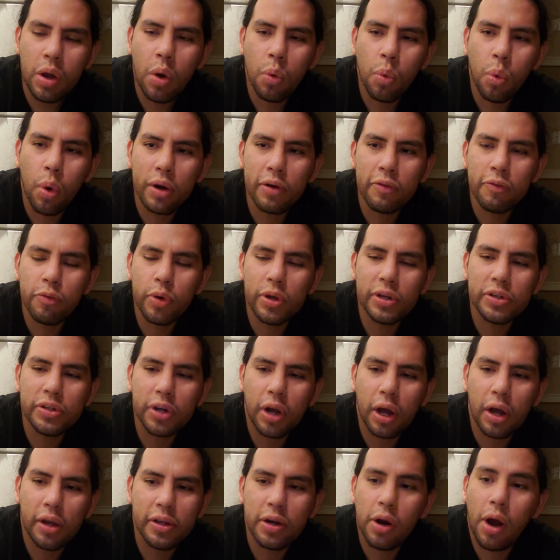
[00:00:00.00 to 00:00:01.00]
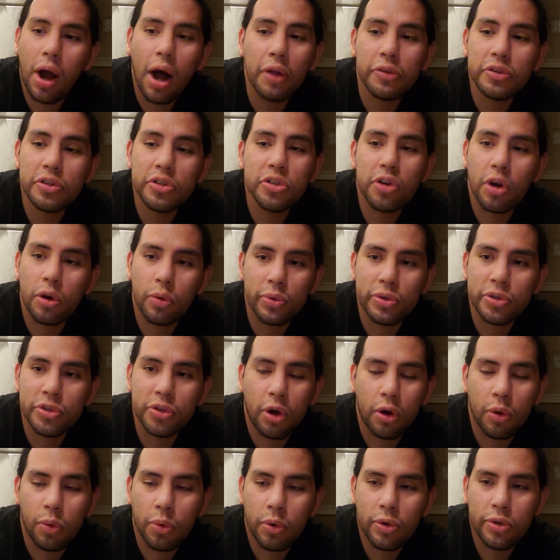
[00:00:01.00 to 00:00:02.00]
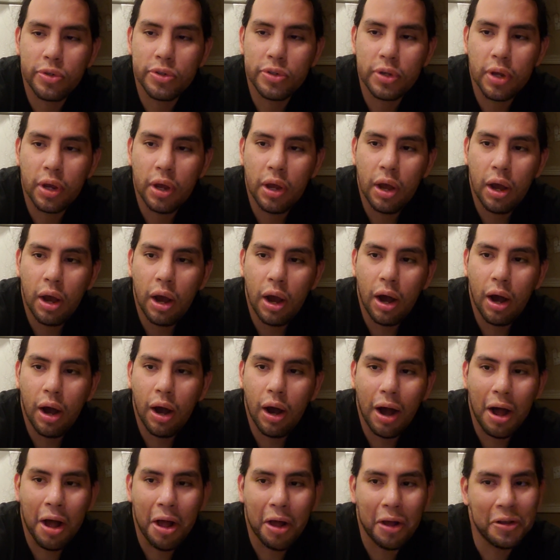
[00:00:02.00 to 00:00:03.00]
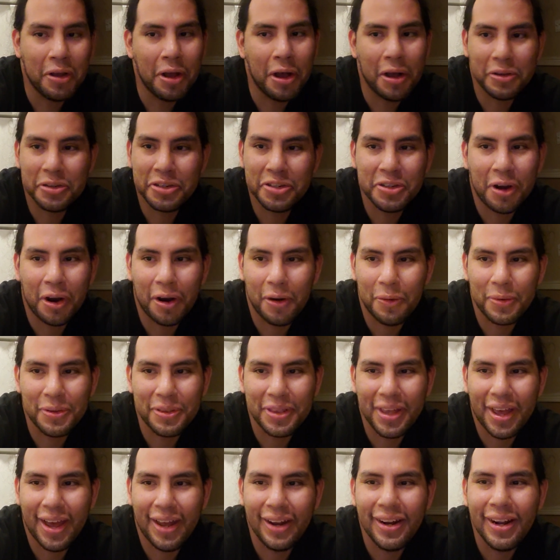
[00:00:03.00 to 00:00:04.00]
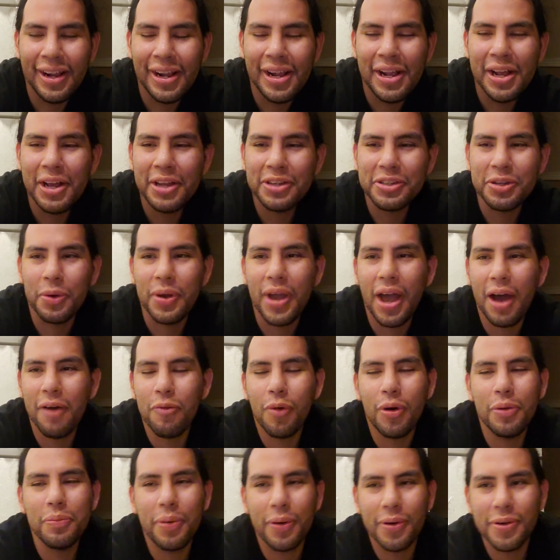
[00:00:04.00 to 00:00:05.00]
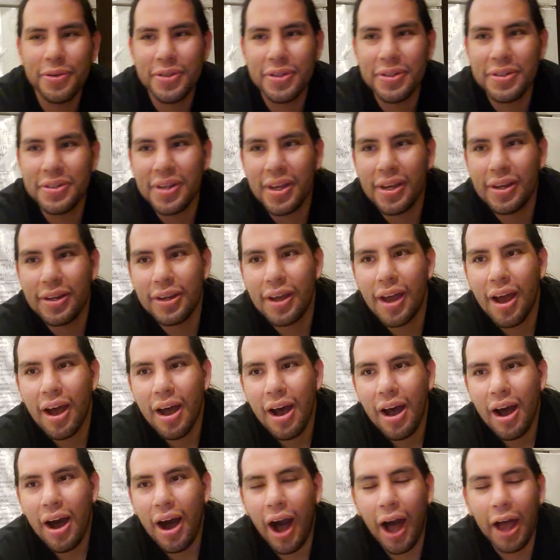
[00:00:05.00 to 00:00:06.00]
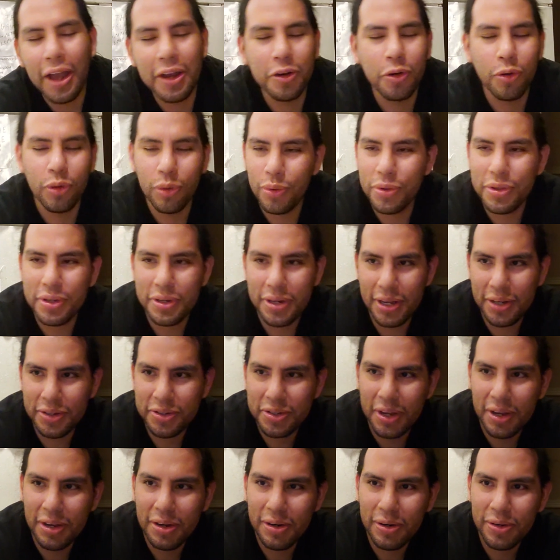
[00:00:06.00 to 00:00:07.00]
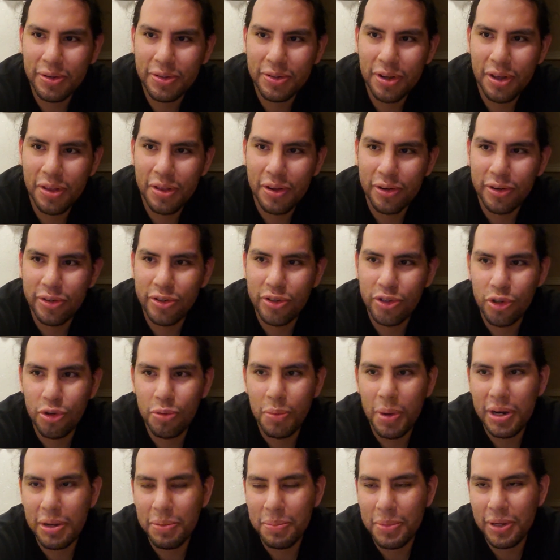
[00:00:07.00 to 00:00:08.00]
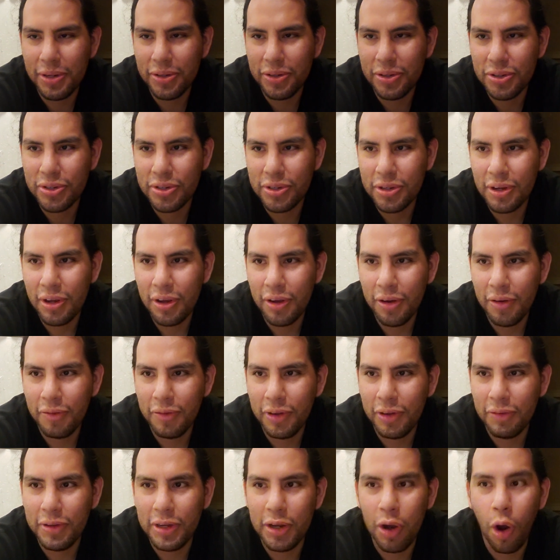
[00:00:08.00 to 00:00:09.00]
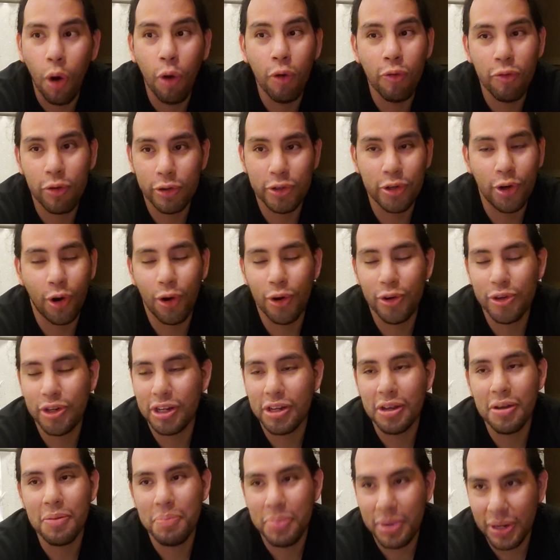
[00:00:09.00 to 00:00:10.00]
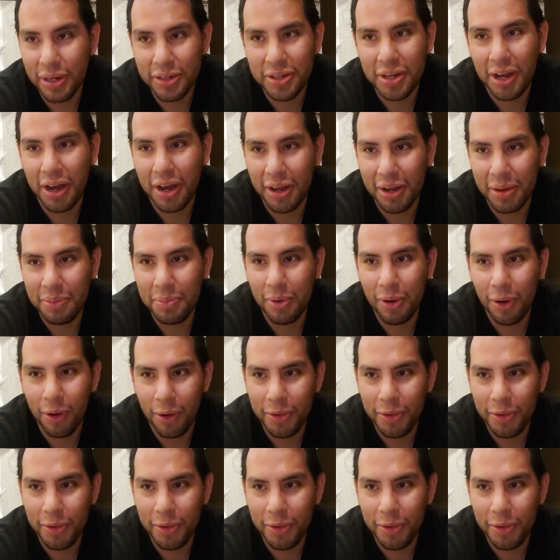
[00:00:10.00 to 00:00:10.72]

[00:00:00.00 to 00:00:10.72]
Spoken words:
one of which, I'll just start with Star Wars. I'll start with that. So we have one person saying, I agree with the naysayers. There's too many mints. Veve overcharging big time